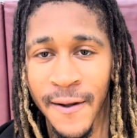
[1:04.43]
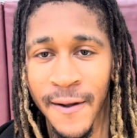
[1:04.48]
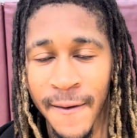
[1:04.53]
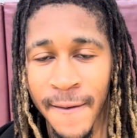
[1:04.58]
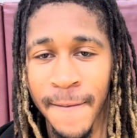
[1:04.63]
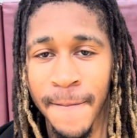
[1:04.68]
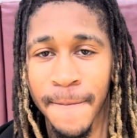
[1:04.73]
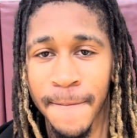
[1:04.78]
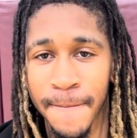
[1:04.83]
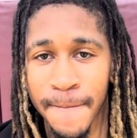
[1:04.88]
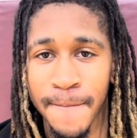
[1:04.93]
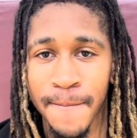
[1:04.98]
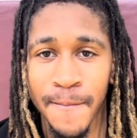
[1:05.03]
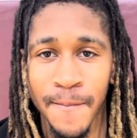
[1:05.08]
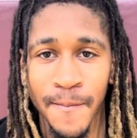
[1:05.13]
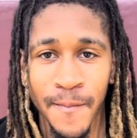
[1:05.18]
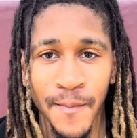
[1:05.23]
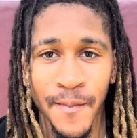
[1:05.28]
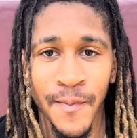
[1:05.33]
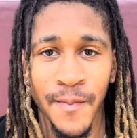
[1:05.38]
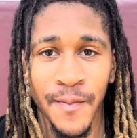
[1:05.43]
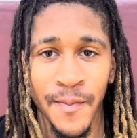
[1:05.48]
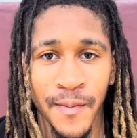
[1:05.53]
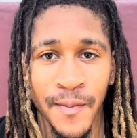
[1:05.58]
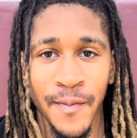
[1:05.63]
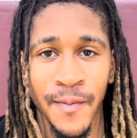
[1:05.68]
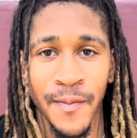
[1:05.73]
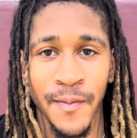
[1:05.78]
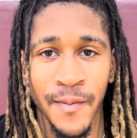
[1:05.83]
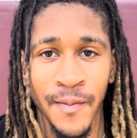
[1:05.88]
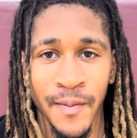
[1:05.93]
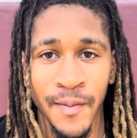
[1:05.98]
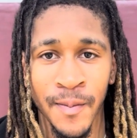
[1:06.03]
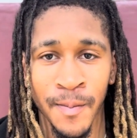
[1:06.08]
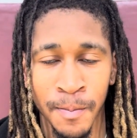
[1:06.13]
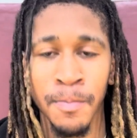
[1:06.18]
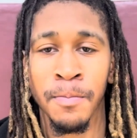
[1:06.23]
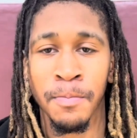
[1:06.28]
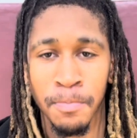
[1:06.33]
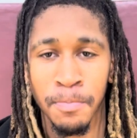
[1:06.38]
this college experience
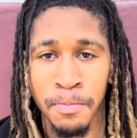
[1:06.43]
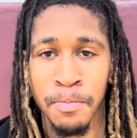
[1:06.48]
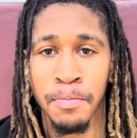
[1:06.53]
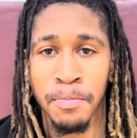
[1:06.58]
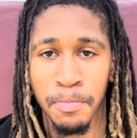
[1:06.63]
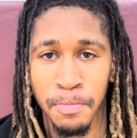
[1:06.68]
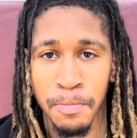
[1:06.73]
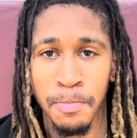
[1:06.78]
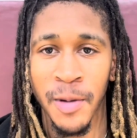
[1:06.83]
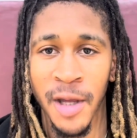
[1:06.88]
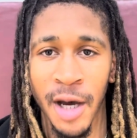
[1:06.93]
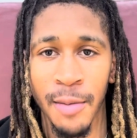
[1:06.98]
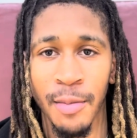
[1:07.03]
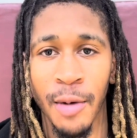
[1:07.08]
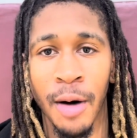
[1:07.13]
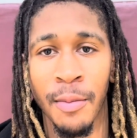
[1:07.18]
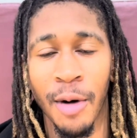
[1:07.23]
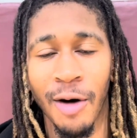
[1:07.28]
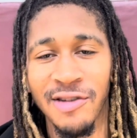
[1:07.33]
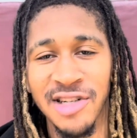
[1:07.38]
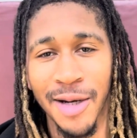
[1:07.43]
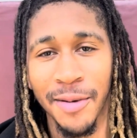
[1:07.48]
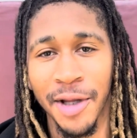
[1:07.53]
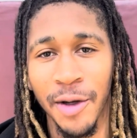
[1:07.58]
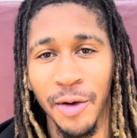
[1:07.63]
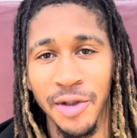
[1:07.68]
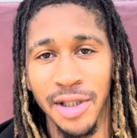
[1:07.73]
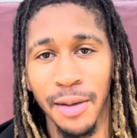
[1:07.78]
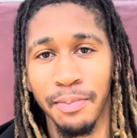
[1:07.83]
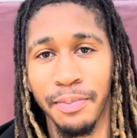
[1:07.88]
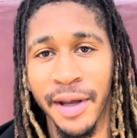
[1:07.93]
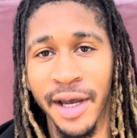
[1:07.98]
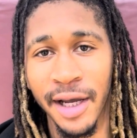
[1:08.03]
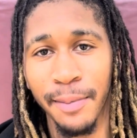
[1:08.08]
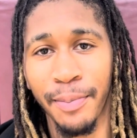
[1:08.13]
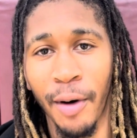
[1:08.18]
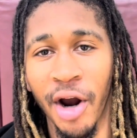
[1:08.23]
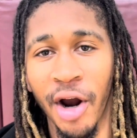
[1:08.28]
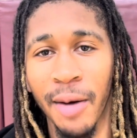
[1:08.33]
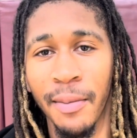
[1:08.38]
you're having now. Yep, Overtime Elite was a big
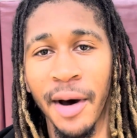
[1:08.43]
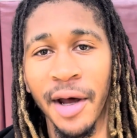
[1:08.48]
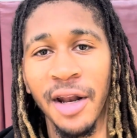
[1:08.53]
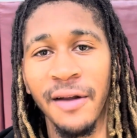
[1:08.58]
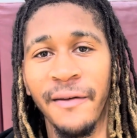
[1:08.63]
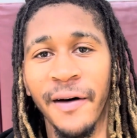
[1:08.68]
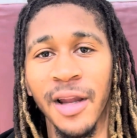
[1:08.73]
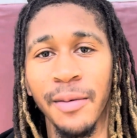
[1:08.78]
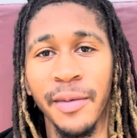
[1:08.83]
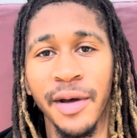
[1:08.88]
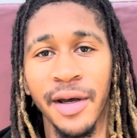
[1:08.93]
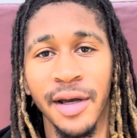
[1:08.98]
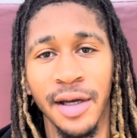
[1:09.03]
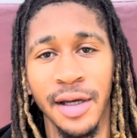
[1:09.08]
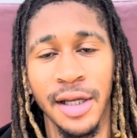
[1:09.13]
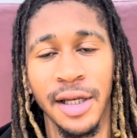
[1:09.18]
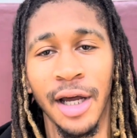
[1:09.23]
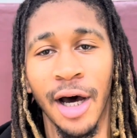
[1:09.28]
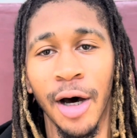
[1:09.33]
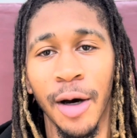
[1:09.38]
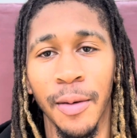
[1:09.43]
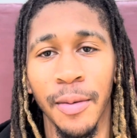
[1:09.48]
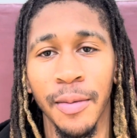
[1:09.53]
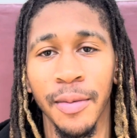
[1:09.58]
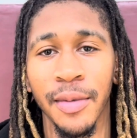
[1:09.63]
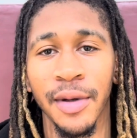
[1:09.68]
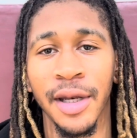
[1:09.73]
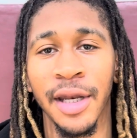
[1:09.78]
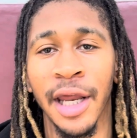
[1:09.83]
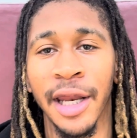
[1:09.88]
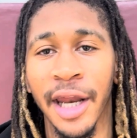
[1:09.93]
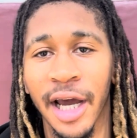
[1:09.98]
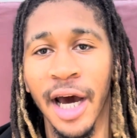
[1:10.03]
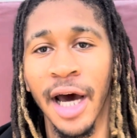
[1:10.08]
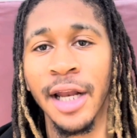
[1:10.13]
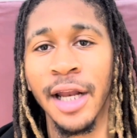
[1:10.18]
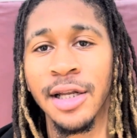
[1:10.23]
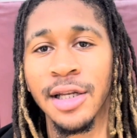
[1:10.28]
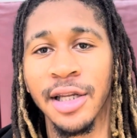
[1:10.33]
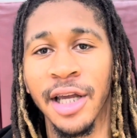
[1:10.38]
part of my development. They
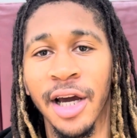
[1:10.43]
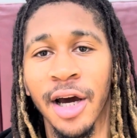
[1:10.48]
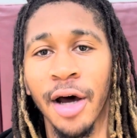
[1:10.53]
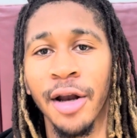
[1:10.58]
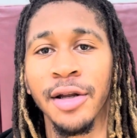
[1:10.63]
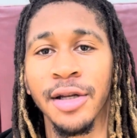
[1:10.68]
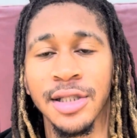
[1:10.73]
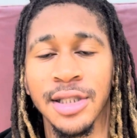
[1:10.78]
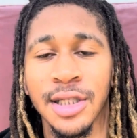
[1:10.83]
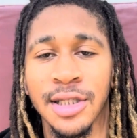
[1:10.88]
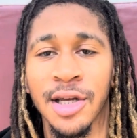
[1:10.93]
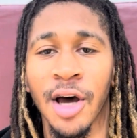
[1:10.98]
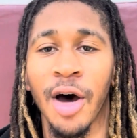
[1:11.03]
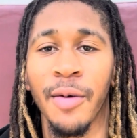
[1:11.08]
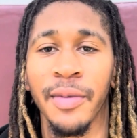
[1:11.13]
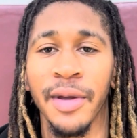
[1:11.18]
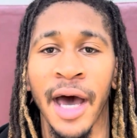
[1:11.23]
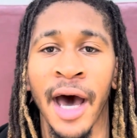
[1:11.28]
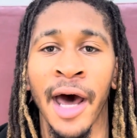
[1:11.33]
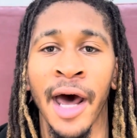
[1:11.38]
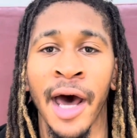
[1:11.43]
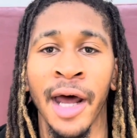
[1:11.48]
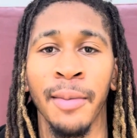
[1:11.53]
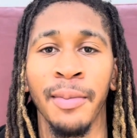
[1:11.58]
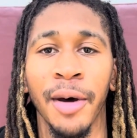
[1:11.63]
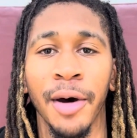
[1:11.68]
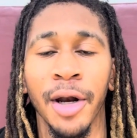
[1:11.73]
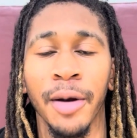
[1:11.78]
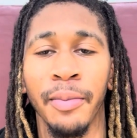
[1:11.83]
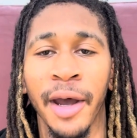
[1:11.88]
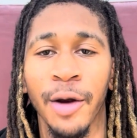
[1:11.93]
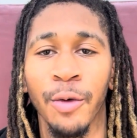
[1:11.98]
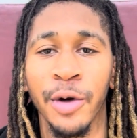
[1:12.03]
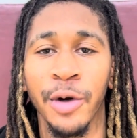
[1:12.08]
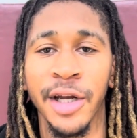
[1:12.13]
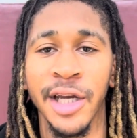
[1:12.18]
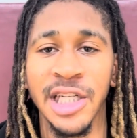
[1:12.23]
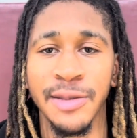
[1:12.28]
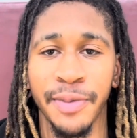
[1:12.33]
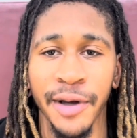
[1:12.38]
kind of taught me how to be able to make
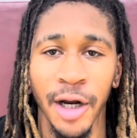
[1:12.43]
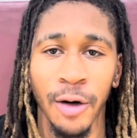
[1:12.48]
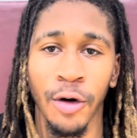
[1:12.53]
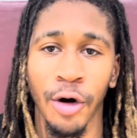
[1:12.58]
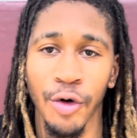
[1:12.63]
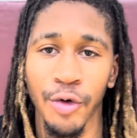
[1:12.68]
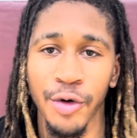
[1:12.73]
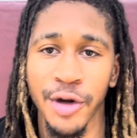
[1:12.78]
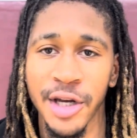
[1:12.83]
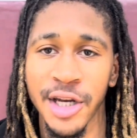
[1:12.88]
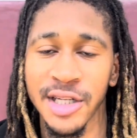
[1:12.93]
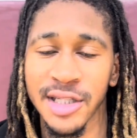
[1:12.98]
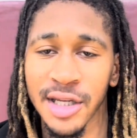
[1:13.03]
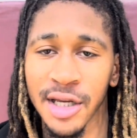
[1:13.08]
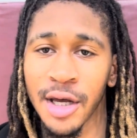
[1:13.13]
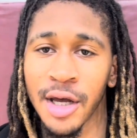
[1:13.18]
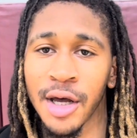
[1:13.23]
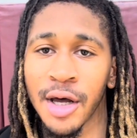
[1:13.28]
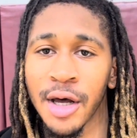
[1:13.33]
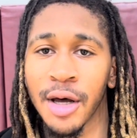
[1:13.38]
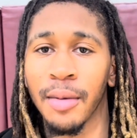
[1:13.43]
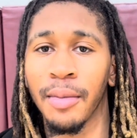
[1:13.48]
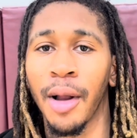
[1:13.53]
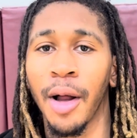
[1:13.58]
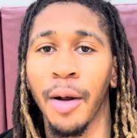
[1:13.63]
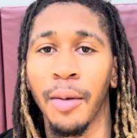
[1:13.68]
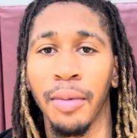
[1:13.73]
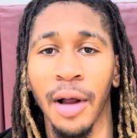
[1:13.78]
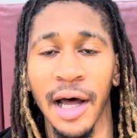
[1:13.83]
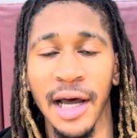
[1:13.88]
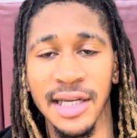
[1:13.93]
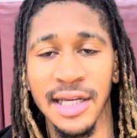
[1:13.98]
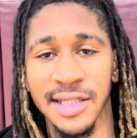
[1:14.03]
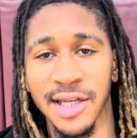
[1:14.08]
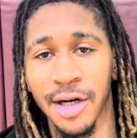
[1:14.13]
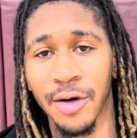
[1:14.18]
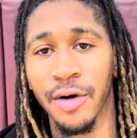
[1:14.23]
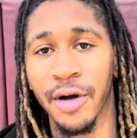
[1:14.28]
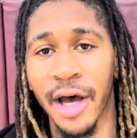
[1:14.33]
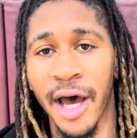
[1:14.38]
reads, pick and roll reads, blah, blah, et
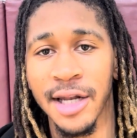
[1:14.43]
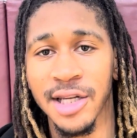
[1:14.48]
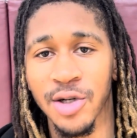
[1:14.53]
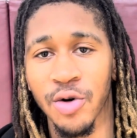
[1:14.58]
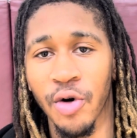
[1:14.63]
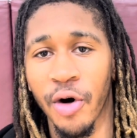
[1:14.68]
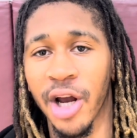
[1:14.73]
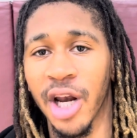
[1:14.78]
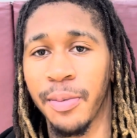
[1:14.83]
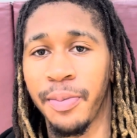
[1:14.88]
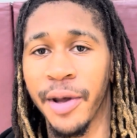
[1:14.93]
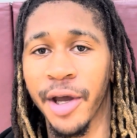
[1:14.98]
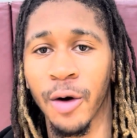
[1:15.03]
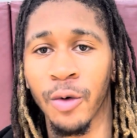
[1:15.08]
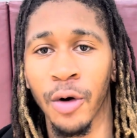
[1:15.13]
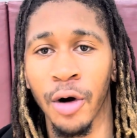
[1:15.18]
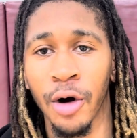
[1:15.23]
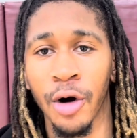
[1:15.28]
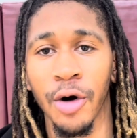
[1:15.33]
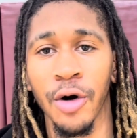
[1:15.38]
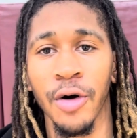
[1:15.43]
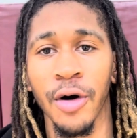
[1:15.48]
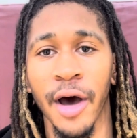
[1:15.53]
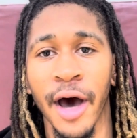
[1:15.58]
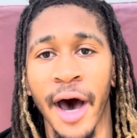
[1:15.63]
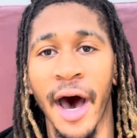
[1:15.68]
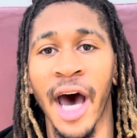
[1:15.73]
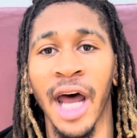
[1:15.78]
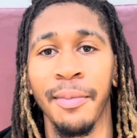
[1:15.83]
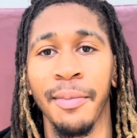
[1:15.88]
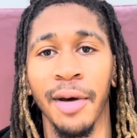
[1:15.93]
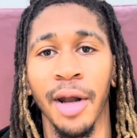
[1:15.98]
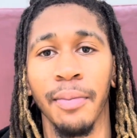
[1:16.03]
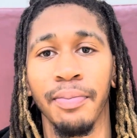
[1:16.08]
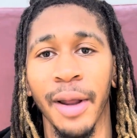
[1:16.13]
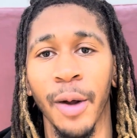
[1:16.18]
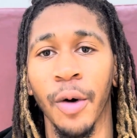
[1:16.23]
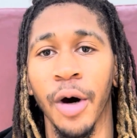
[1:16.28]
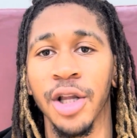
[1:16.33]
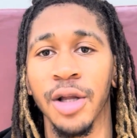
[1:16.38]
cetera. I had to score out the pick and roll, how to better
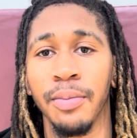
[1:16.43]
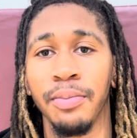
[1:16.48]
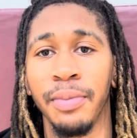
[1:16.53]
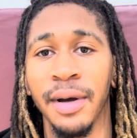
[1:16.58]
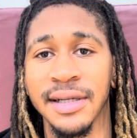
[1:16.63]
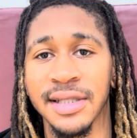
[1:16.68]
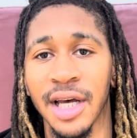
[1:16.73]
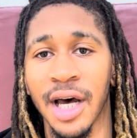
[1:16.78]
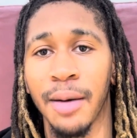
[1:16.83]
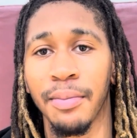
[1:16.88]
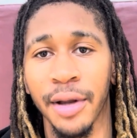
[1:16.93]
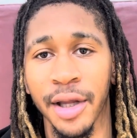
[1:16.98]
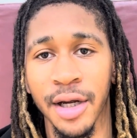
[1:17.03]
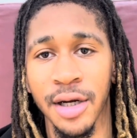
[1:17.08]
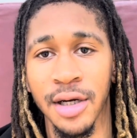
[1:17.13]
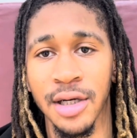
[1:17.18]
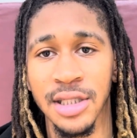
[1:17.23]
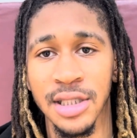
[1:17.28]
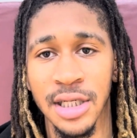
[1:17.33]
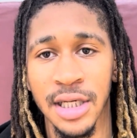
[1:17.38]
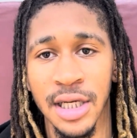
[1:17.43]
play with other big time players,